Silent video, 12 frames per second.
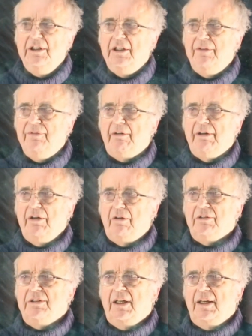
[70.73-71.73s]
a very
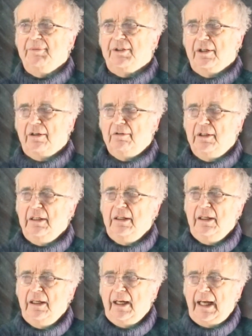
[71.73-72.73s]
long time ago.
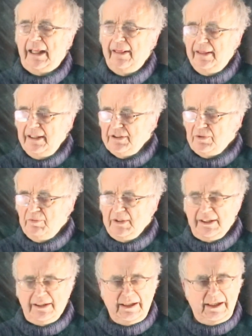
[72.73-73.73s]
And this
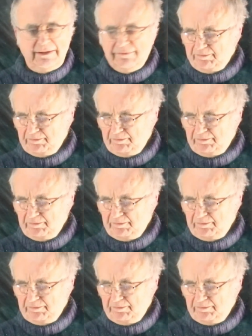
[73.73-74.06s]
week, and